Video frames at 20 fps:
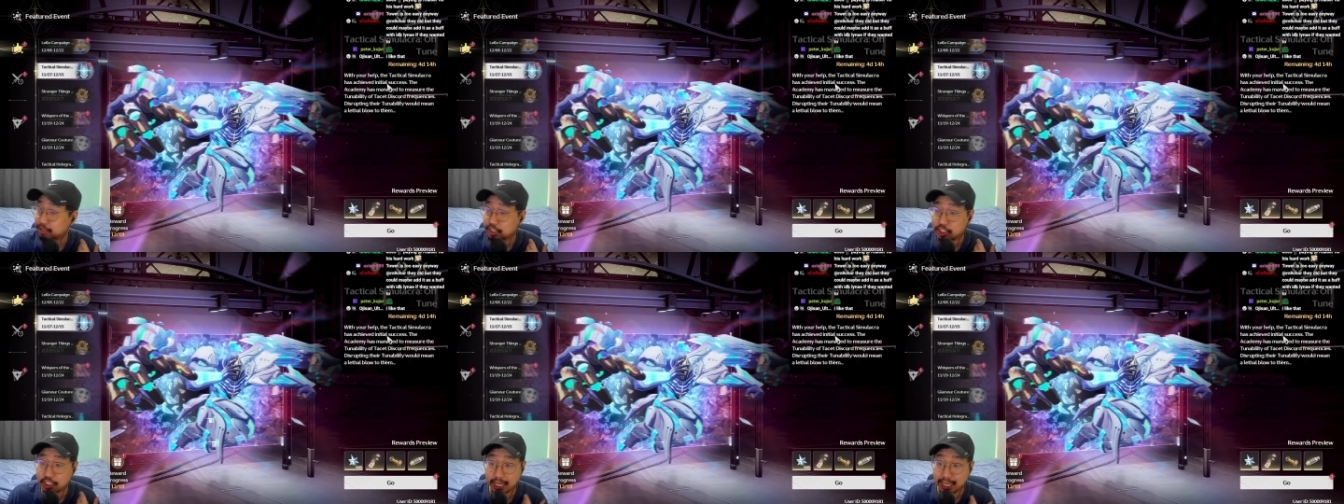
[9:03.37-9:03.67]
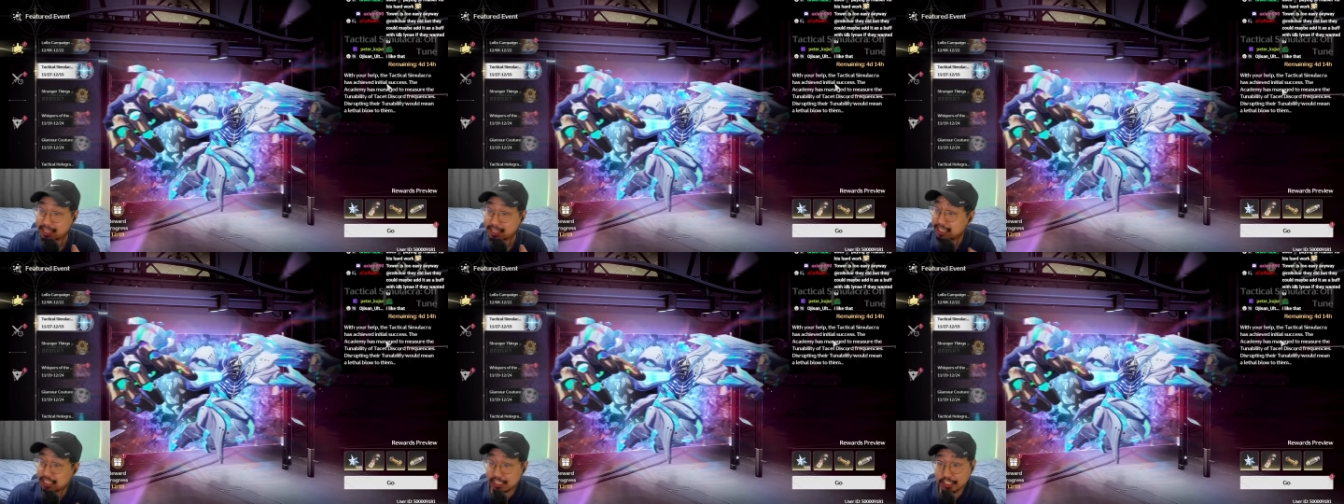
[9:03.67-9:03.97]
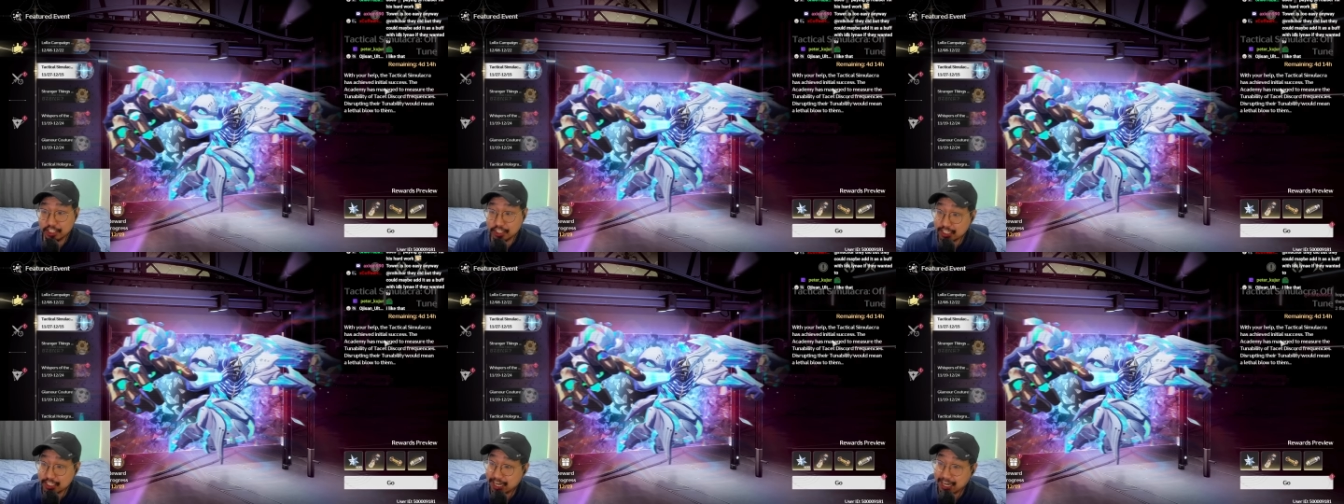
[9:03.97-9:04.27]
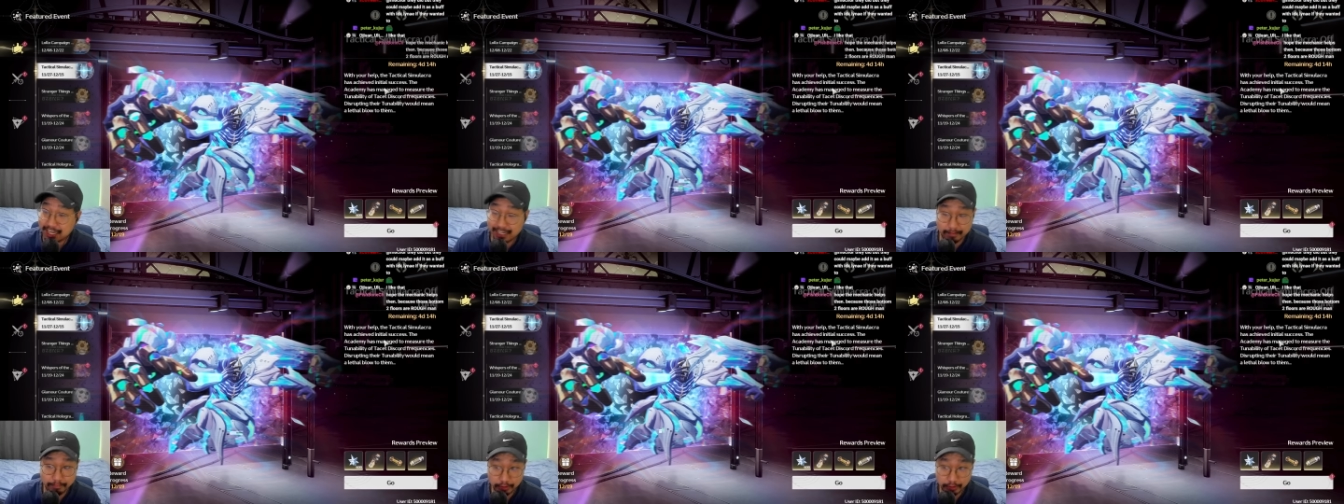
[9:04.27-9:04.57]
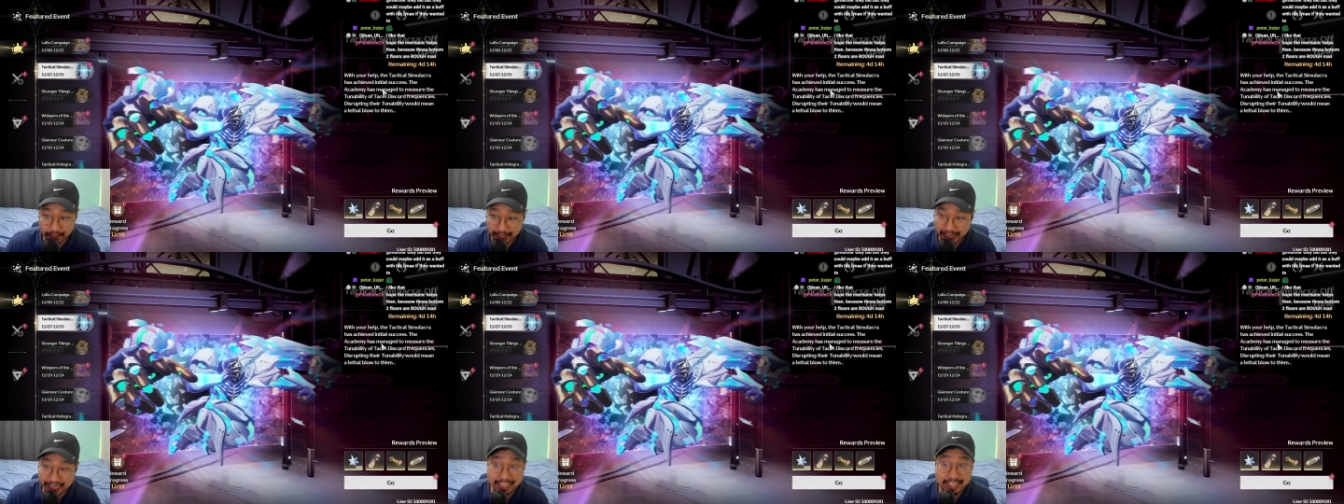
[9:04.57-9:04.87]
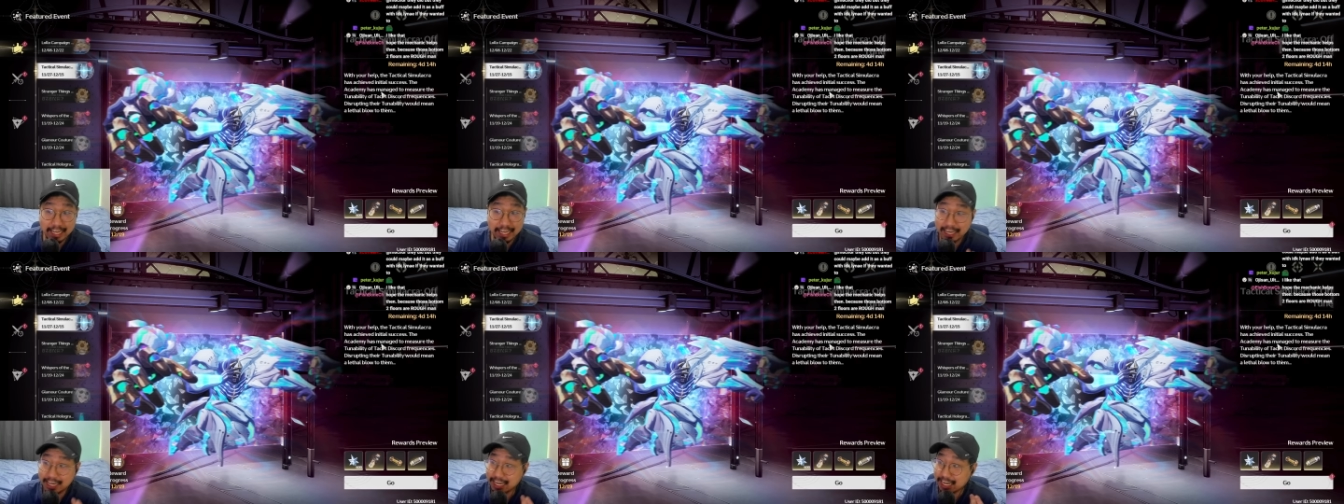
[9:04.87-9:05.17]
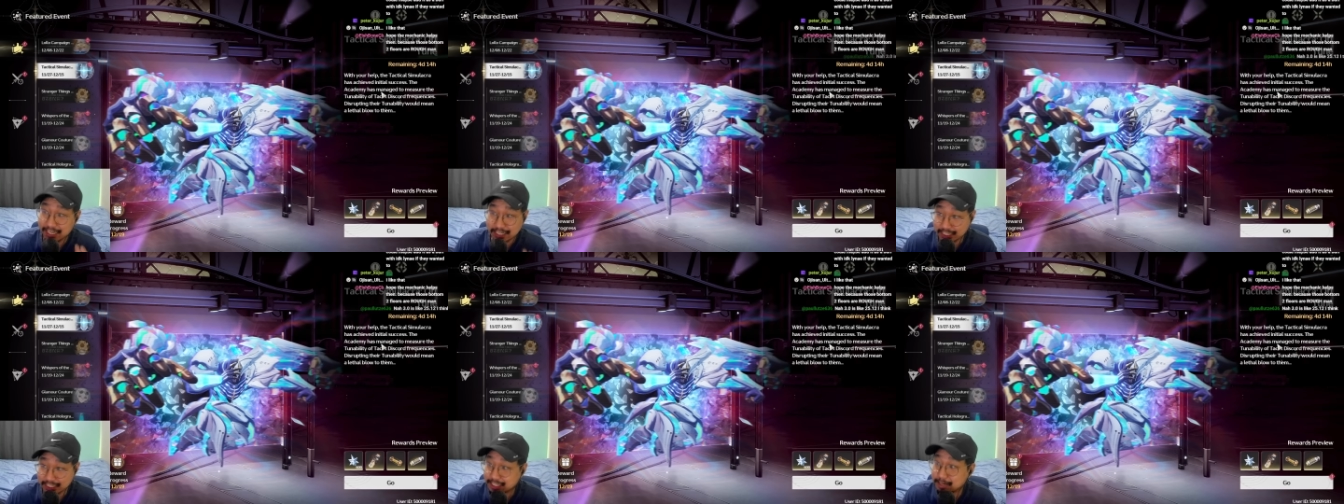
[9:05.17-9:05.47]
and then you just kind of play
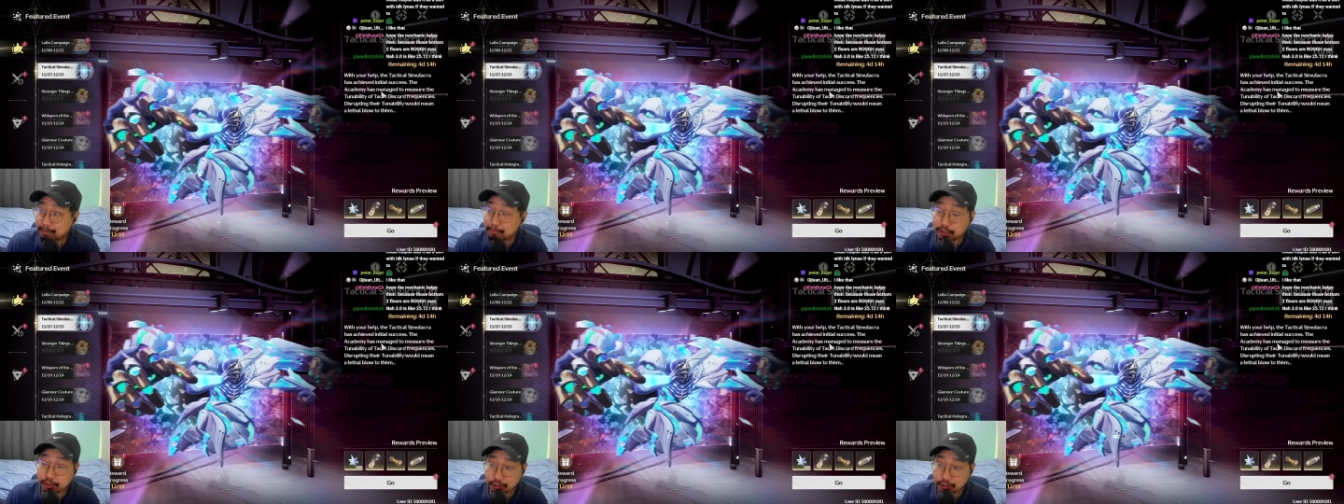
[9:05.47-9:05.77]
in a similar